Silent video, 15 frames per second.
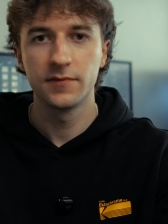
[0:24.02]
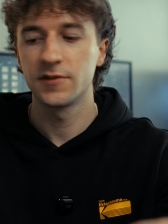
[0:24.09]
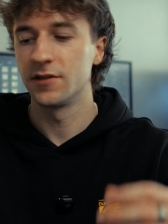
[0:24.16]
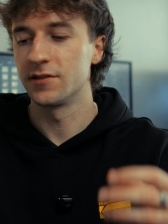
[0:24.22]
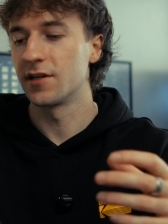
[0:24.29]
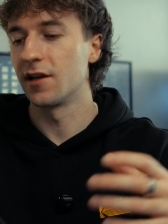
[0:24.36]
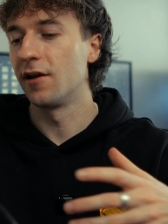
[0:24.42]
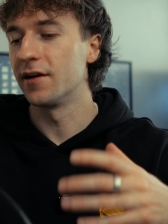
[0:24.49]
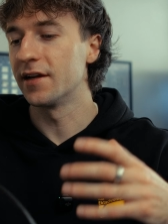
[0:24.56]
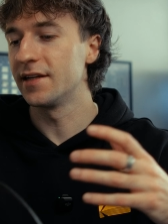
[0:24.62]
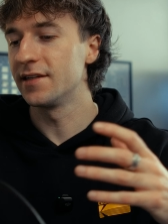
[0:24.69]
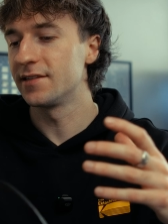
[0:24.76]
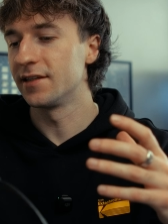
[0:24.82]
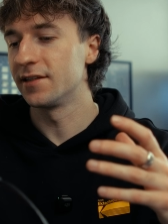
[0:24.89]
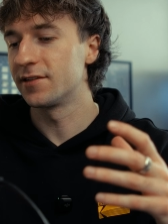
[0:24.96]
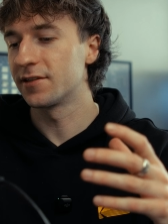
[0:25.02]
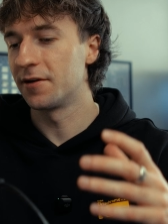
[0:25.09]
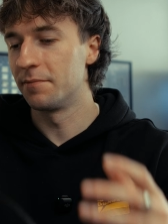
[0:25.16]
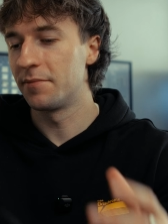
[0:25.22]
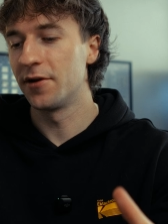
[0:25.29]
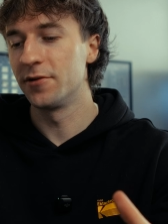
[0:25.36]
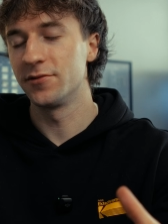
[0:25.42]
So it's a lot easier to
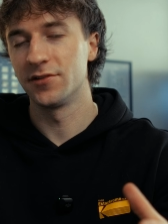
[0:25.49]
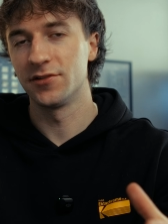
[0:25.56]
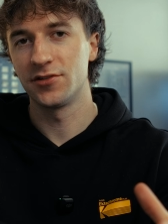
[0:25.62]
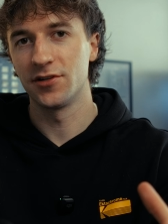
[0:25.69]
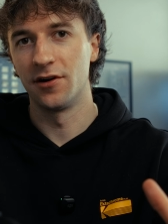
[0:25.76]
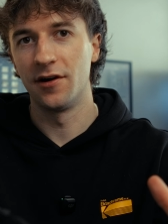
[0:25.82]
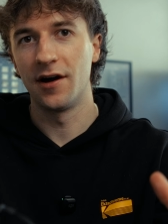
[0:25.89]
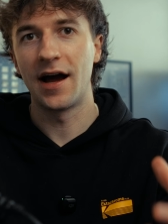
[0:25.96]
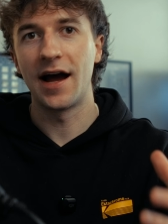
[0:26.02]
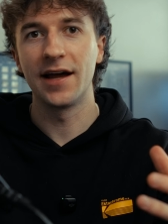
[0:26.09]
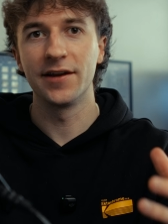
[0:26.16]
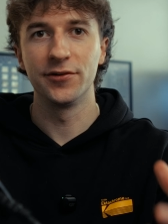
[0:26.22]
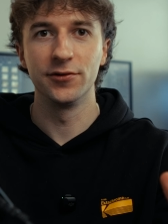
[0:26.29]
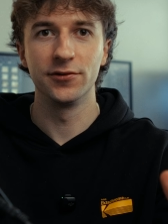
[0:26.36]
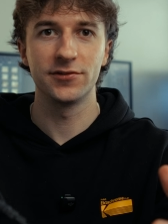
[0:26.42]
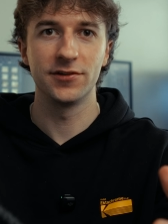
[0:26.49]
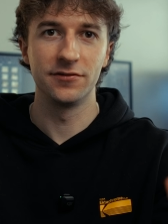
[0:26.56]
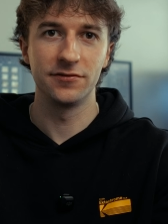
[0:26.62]
compose the shot and also